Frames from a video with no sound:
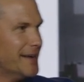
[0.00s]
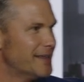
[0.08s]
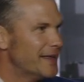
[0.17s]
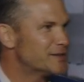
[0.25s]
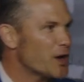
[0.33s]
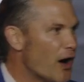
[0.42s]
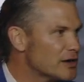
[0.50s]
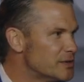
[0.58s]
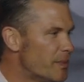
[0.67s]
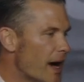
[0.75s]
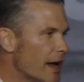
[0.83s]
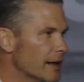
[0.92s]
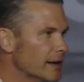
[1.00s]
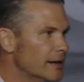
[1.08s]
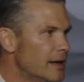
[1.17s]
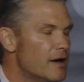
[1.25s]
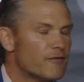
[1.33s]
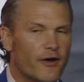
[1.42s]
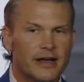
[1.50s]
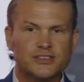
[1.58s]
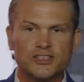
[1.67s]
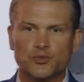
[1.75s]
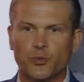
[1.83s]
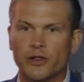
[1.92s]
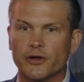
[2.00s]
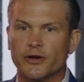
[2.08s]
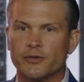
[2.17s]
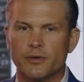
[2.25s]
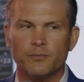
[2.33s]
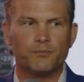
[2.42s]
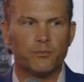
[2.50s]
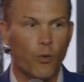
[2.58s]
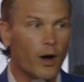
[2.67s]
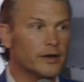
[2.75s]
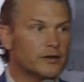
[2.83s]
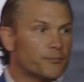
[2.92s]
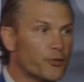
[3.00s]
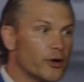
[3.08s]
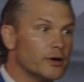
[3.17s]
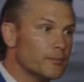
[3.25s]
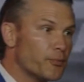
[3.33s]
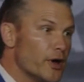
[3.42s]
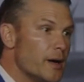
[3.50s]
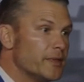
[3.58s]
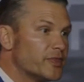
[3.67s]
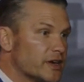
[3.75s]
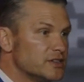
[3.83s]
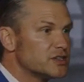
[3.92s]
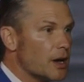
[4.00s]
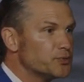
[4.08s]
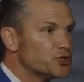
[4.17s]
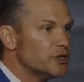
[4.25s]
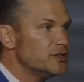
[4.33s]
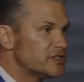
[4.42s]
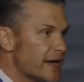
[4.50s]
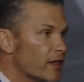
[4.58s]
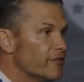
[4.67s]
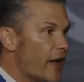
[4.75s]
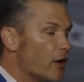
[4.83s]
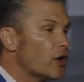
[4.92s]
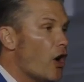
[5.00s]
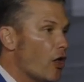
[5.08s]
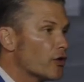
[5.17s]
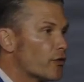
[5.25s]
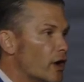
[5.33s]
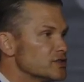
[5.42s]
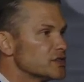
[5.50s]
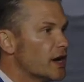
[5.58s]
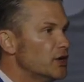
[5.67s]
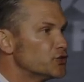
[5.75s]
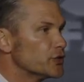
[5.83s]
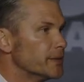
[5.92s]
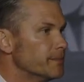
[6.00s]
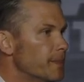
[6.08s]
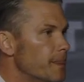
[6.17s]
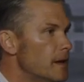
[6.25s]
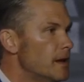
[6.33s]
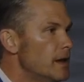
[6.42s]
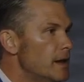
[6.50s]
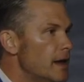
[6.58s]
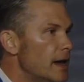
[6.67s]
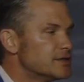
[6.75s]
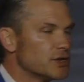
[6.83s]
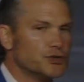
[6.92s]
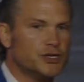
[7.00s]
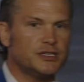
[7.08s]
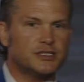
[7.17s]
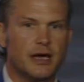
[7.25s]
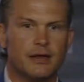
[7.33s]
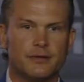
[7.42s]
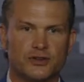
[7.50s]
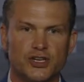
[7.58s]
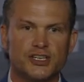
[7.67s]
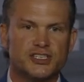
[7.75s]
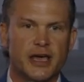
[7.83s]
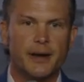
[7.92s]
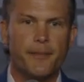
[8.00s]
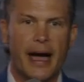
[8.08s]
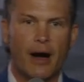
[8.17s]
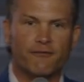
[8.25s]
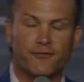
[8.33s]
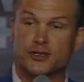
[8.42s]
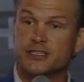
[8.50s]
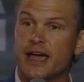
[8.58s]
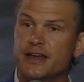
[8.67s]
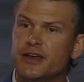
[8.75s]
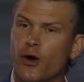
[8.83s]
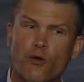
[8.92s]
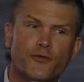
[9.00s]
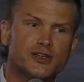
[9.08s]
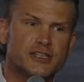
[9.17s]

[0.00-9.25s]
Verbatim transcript: They talked about it. Frances Willard wanted to pro- prohibit the consumption and sale of alcohol across the country. And so she said she set about for 10 year, over